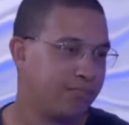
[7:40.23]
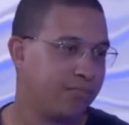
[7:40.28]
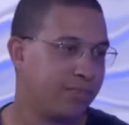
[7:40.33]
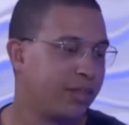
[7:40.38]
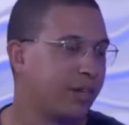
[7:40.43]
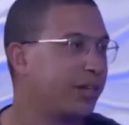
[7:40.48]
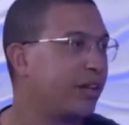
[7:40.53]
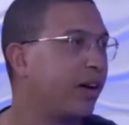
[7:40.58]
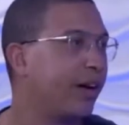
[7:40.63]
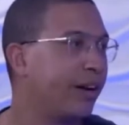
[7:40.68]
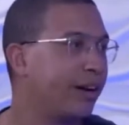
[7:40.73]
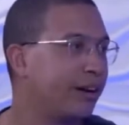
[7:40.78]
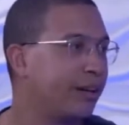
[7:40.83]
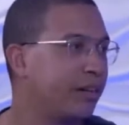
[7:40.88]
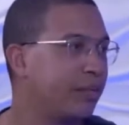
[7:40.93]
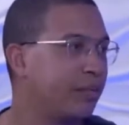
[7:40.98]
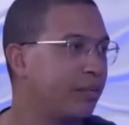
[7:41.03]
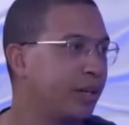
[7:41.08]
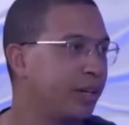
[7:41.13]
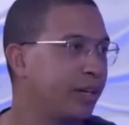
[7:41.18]
they're done
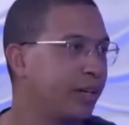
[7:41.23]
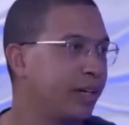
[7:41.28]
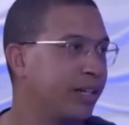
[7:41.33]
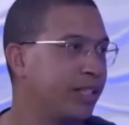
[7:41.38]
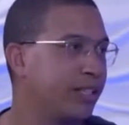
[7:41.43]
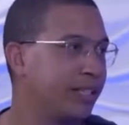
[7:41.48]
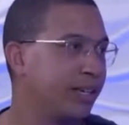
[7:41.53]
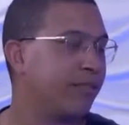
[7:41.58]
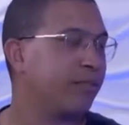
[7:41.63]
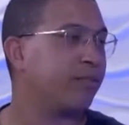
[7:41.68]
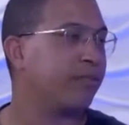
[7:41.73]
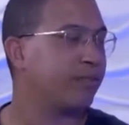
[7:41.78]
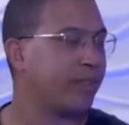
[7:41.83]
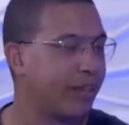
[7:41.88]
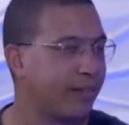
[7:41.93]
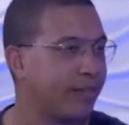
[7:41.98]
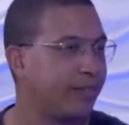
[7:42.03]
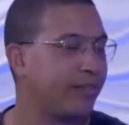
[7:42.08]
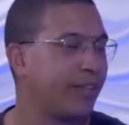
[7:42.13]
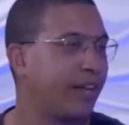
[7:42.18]
because
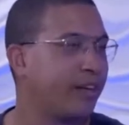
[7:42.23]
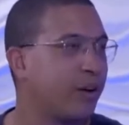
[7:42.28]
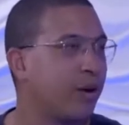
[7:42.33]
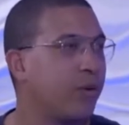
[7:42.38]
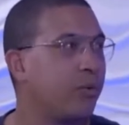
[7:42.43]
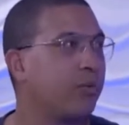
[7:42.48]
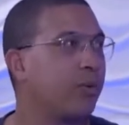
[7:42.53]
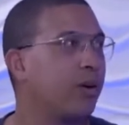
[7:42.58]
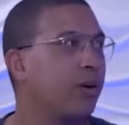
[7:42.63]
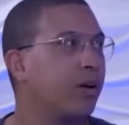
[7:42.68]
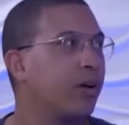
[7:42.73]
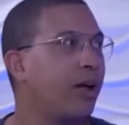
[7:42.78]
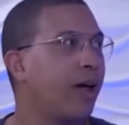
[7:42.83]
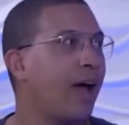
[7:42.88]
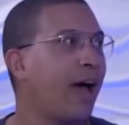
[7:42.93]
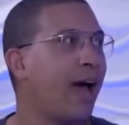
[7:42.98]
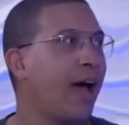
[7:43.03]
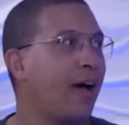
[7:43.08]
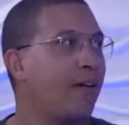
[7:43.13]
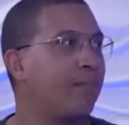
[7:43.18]
they don't
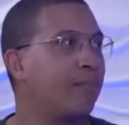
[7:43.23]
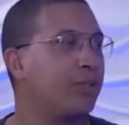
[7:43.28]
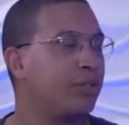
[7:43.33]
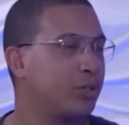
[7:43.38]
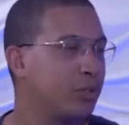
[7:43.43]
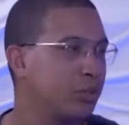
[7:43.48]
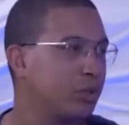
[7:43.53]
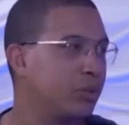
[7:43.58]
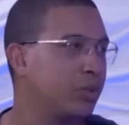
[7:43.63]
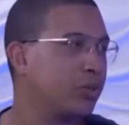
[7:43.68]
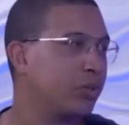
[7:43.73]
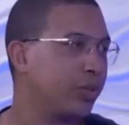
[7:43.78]
have the tools,